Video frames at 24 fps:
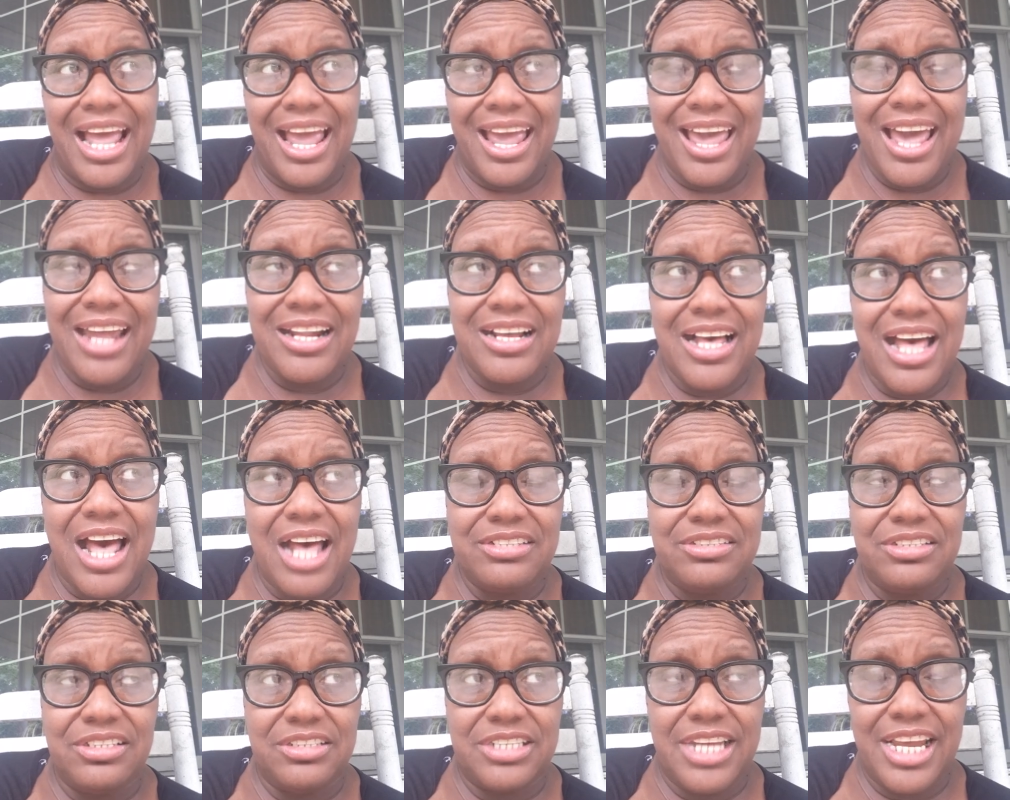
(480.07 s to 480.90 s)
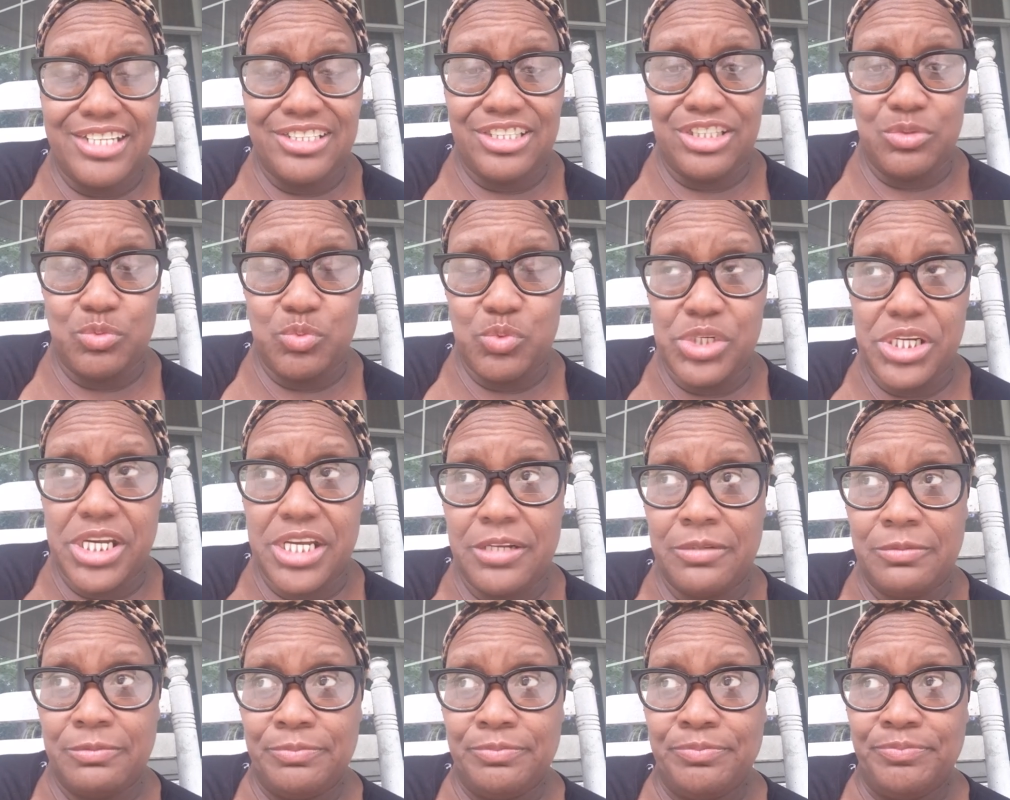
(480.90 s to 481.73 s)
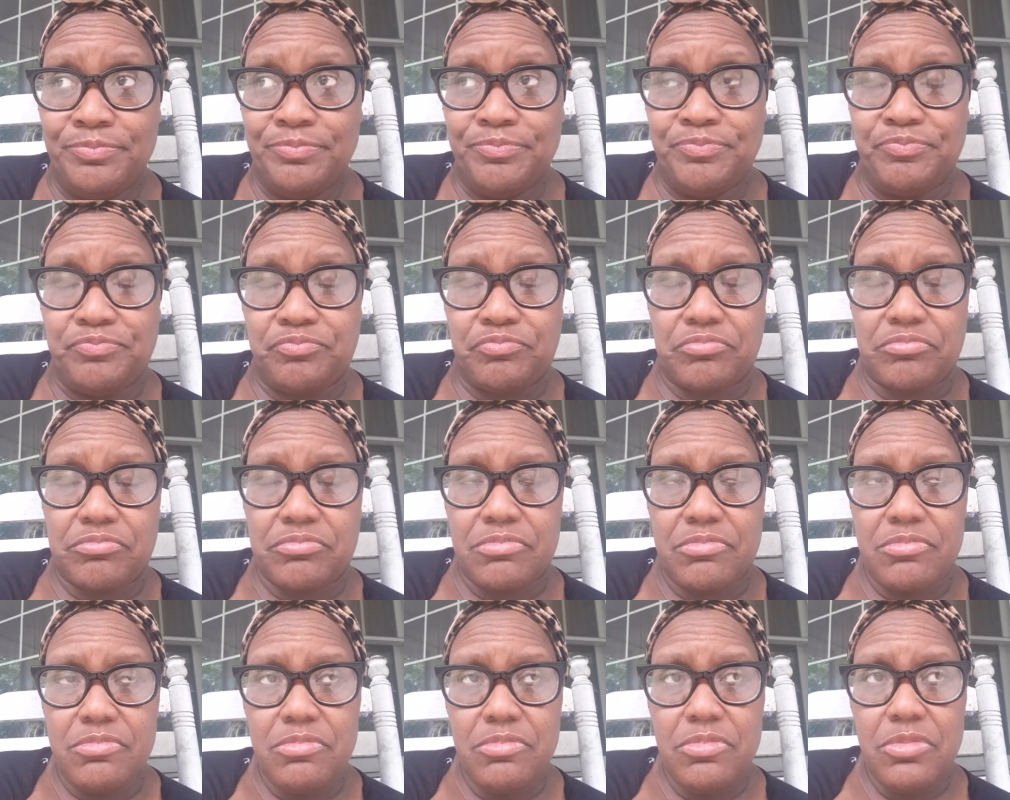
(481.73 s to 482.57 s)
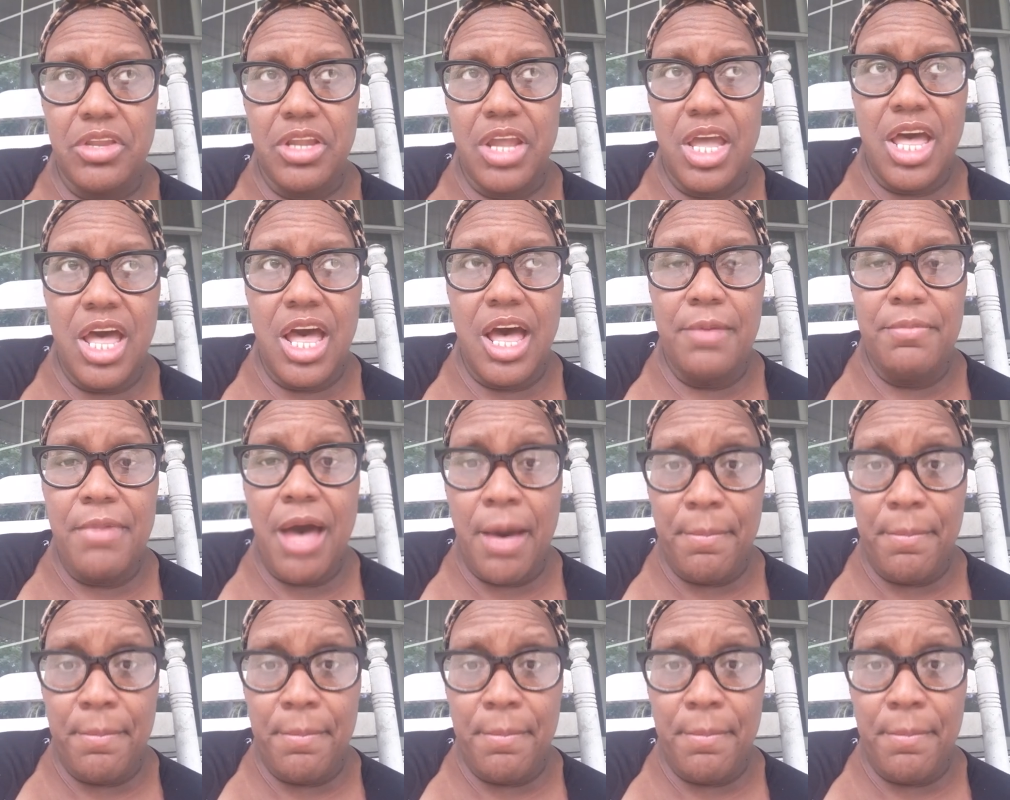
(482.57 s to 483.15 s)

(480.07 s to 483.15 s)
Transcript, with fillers: I had a consultation with um,